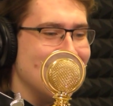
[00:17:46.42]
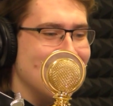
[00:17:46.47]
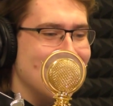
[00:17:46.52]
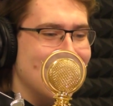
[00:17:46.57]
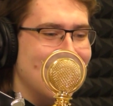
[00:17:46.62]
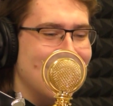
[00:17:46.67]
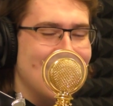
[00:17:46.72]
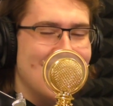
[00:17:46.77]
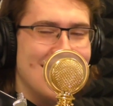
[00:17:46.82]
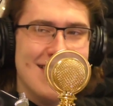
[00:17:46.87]

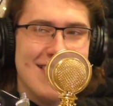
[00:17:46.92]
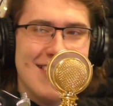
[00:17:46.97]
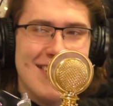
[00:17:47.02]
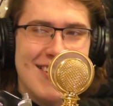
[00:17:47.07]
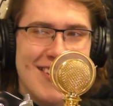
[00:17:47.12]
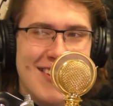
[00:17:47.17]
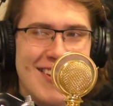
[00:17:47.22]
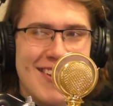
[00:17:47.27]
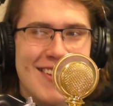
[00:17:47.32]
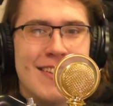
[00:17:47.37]
Yeah.
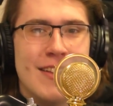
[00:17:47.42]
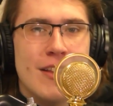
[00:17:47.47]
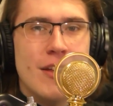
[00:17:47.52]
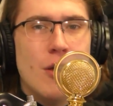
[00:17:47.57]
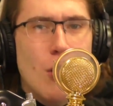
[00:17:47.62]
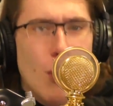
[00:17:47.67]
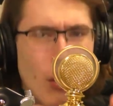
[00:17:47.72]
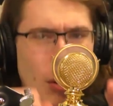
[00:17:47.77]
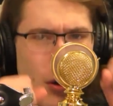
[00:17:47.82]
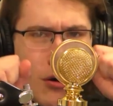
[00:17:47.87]

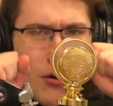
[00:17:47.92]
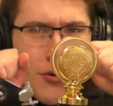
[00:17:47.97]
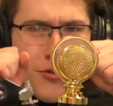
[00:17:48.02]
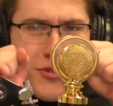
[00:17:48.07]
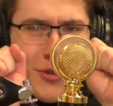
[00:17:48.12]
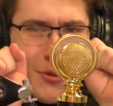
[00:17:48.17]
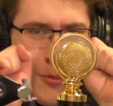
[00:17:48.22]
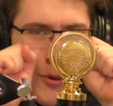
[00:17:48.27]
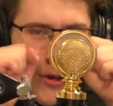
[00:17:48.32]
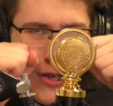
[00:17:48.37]
Oh,
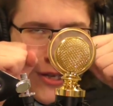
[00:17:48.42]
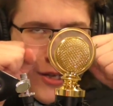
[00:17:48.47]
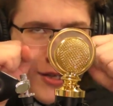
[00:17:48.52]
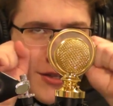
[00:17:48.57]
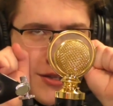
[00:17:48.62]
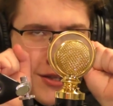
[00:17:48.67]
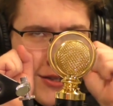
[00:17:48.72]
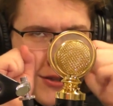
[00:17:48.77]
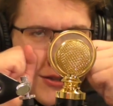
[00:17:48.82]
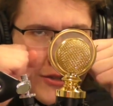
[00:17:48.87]
someone get
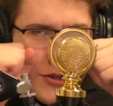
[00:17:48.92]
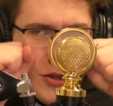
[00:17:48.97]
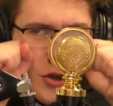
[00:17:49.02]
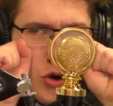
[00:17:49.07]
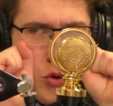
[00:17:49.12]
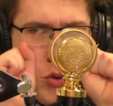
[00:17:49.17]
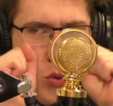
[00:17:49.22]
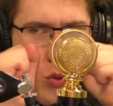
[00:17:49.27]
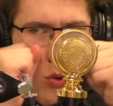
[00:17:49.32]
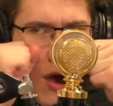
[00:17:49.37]
addicted to
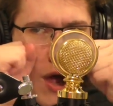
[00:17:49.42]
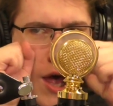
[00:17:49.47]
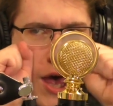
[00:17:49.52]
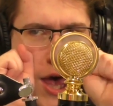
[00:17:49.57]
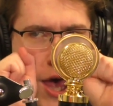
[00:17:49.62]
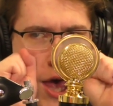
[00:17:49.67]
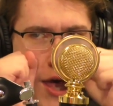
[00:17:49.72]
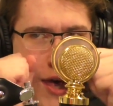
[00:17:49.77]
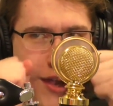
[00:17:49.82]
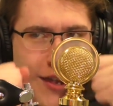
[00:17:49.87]
crack.